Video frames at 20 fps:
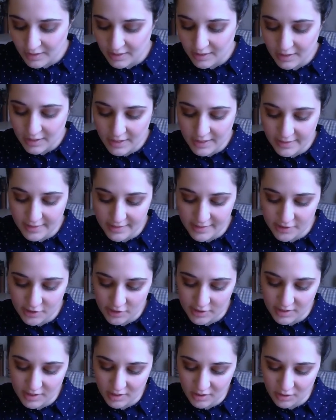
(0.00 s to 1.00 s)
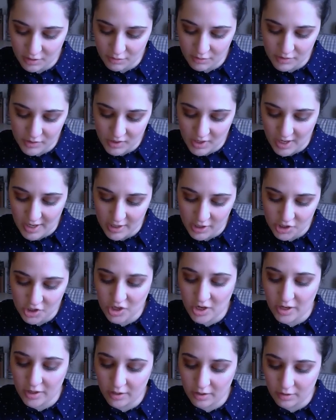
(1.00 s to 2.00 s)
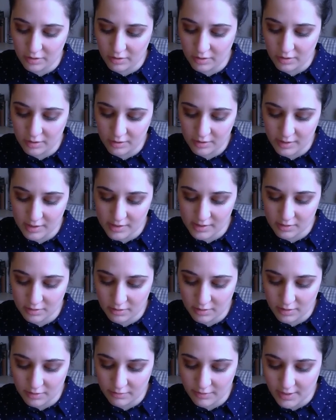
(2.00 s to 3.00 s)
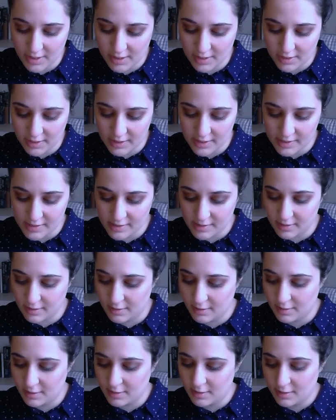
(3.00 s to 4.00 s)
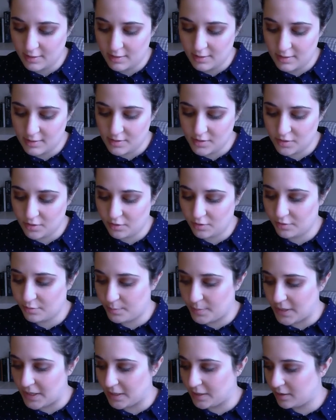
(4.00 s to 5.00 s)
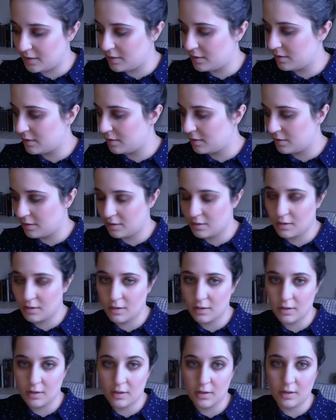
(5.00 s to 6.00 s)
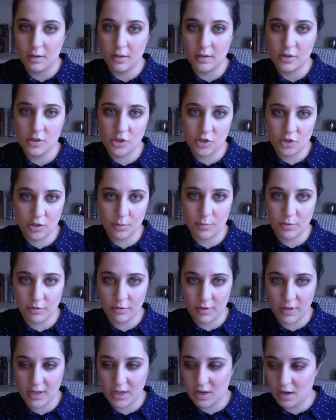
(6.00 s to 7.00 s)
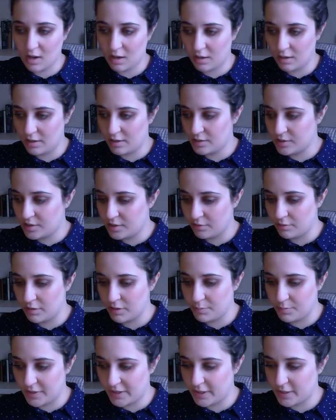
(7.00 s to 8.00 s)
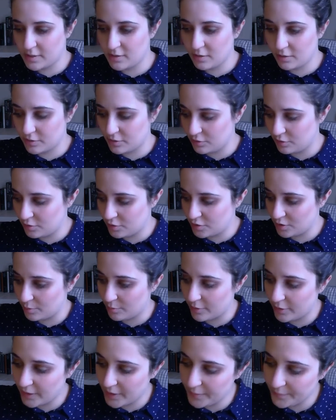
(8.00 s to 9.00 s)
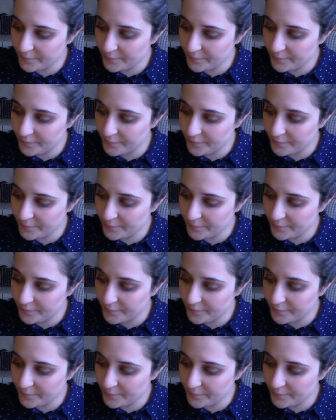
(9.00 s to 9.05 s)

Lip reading: And it's just a loose eyeshadow that's got a really nice sort of pink shimmery color to it, but it's not too shimmery.